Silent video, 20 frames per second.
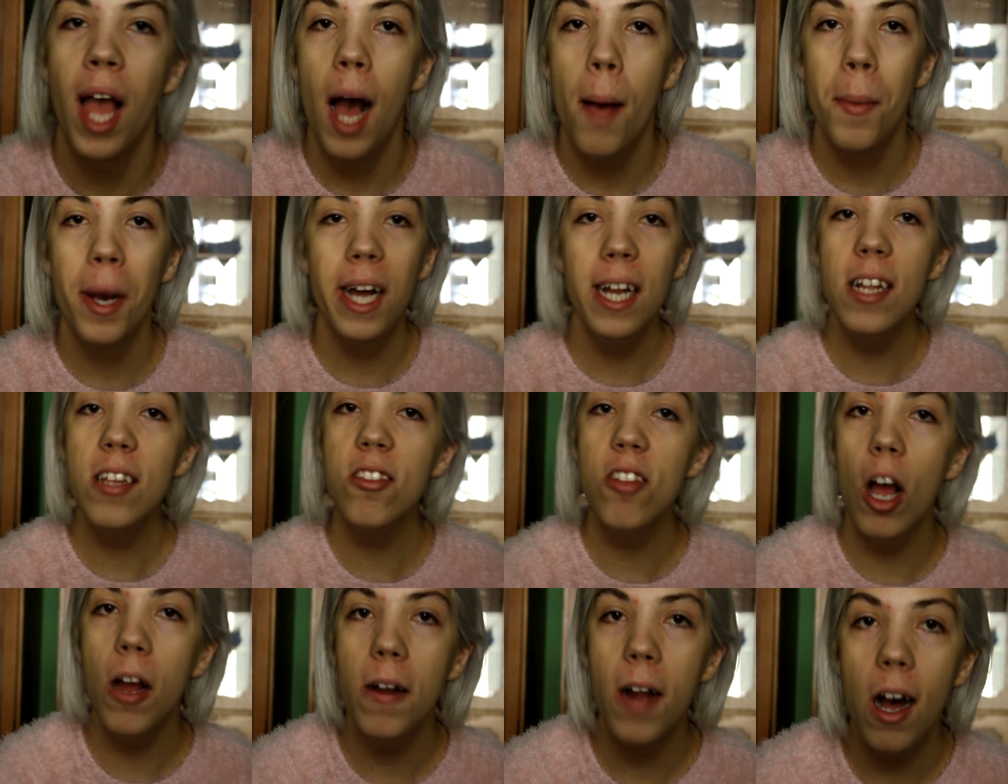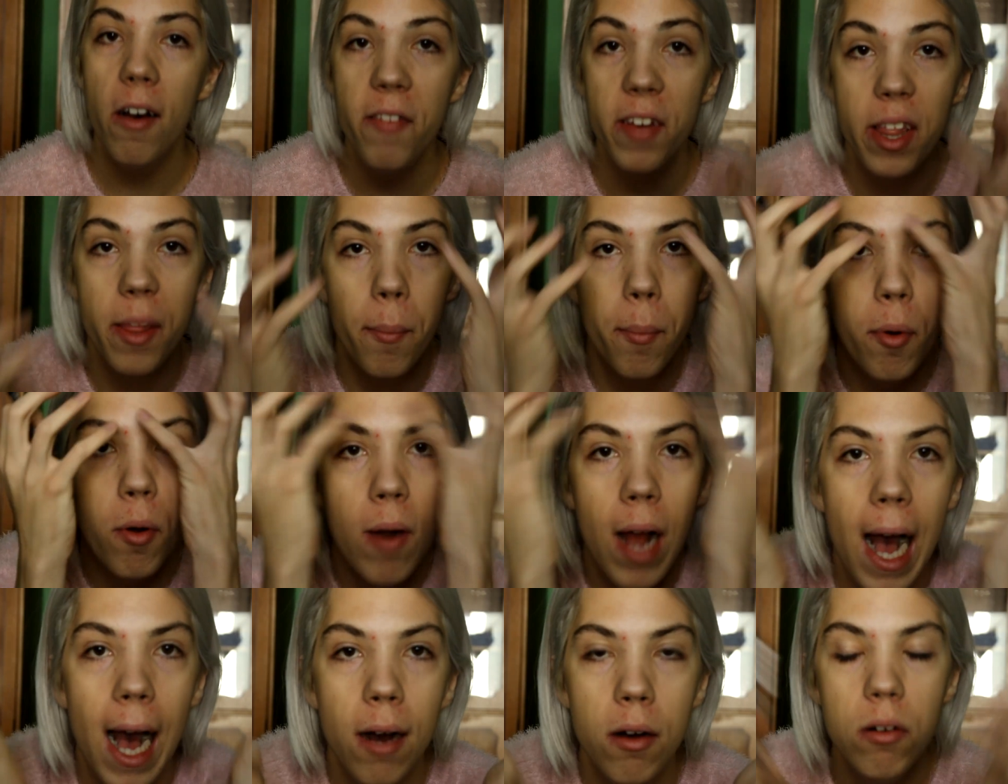I'm gonna start off with
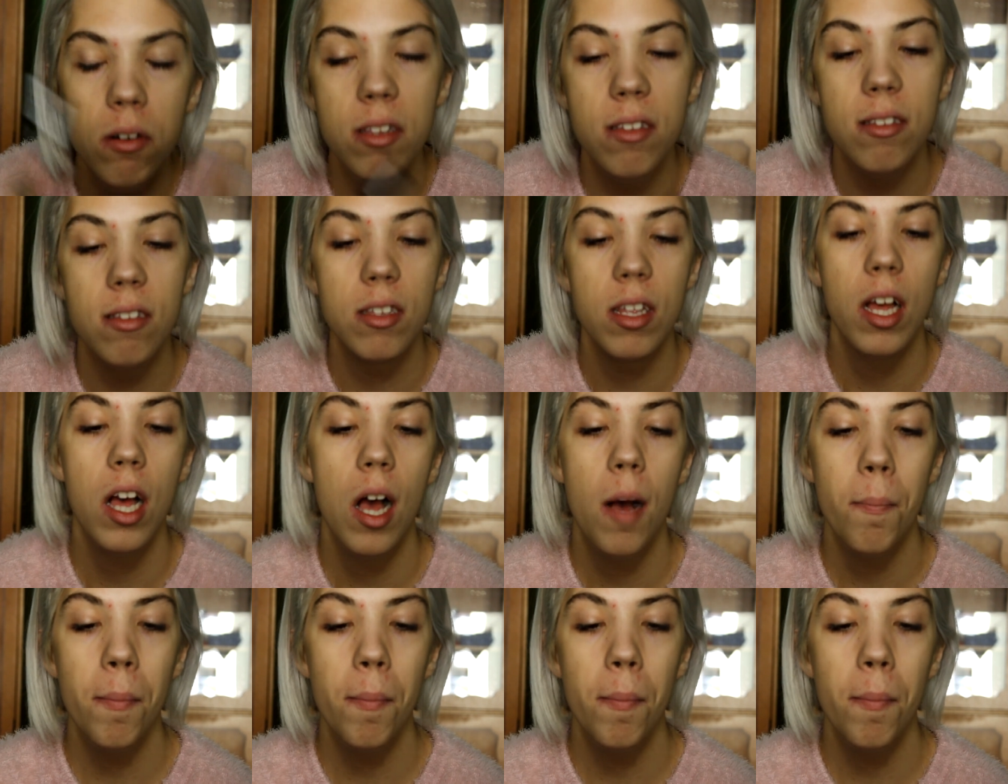brows.